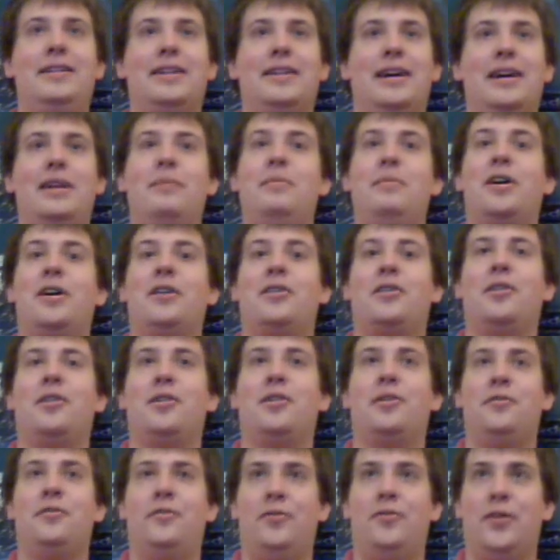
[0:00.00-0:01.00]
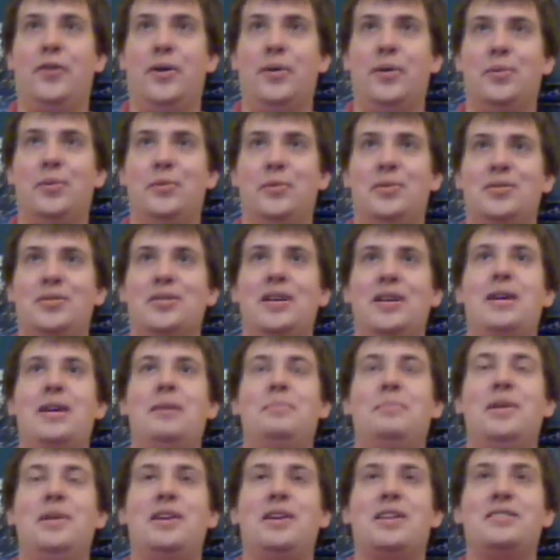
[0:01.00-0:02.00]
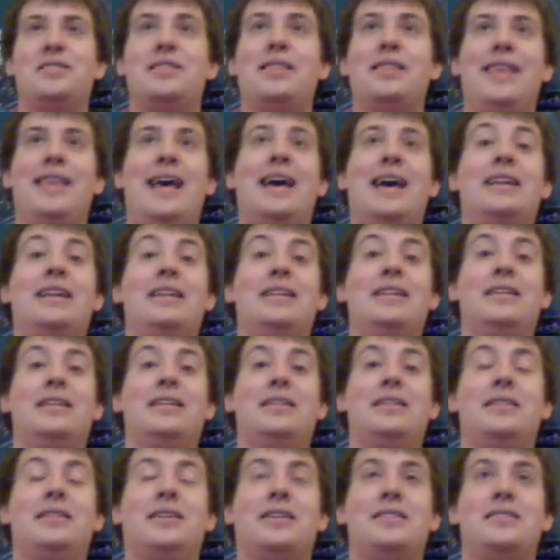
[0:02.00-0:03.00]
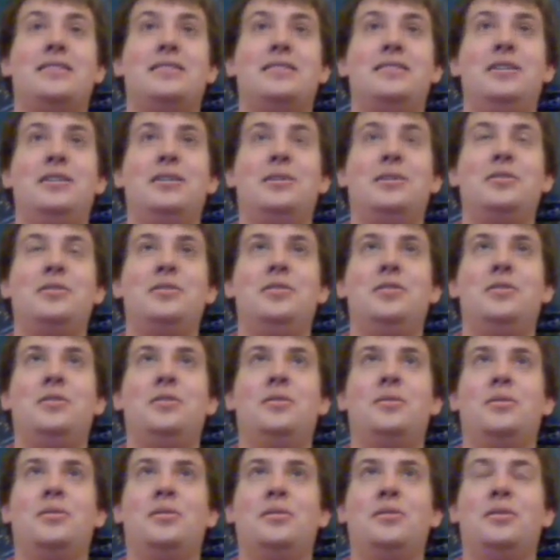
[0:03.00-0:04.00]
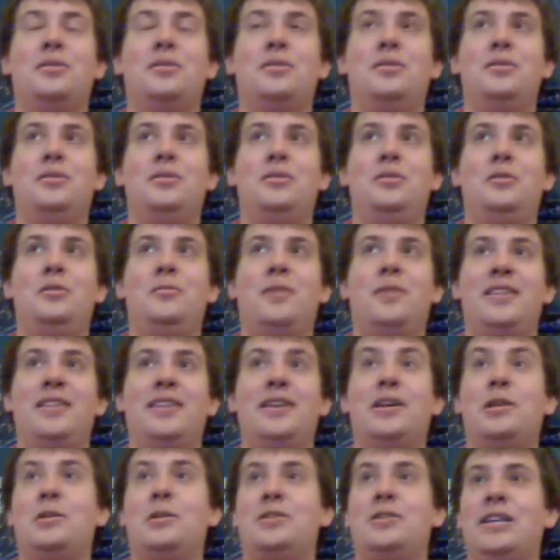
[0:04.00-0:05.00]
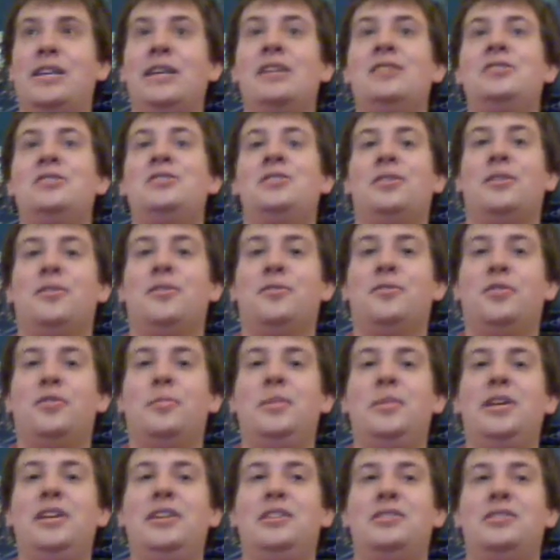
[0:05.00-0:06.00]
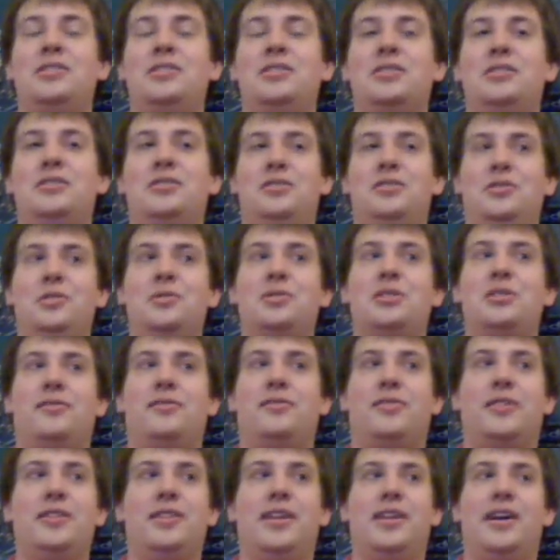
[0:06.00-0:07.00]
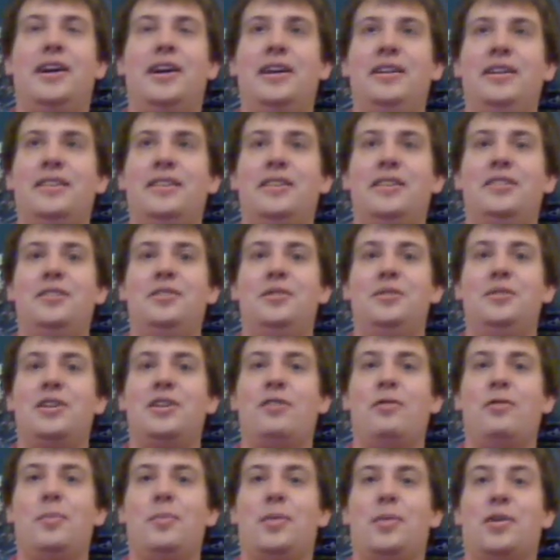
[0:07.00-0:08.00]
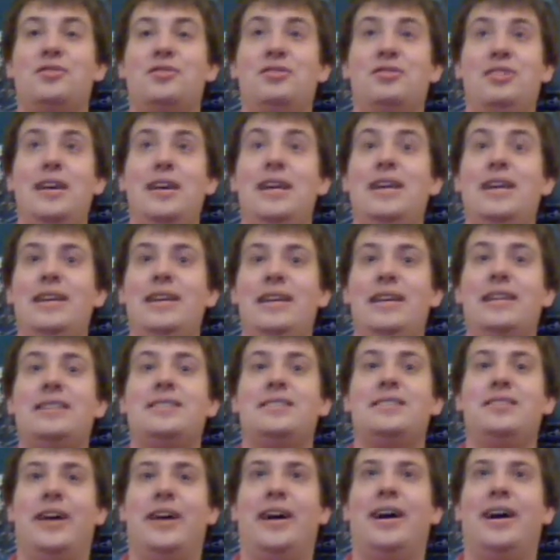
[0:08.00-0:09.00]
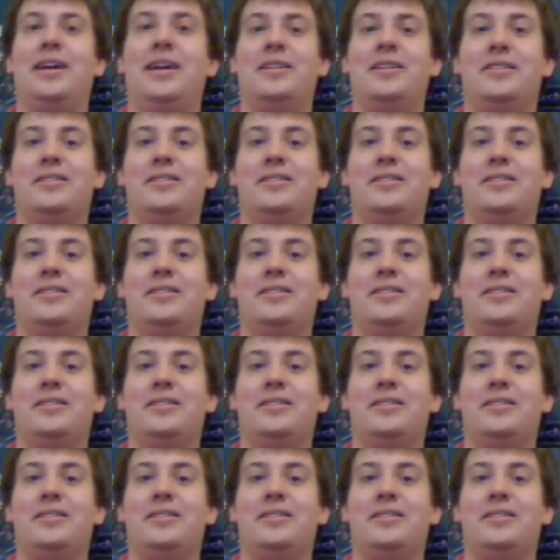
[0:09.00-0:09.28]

I am not good on phones because you might think it's easier for me to do stuff online than to do stuff in person. It's not.